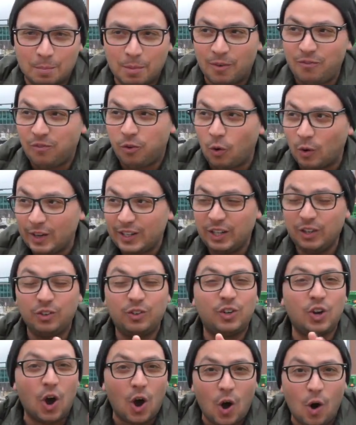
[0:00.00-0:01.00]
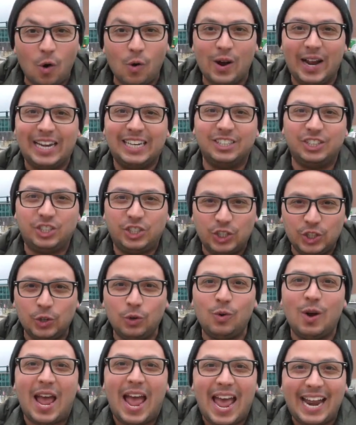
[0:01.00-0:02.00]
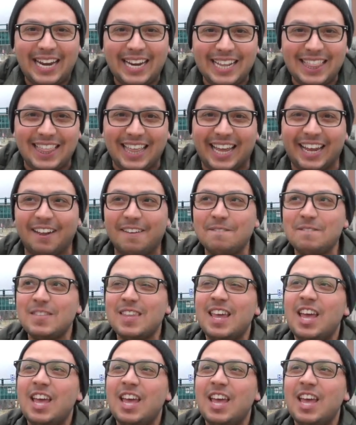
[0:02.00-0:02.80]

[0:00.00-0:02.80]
before you go and do anything,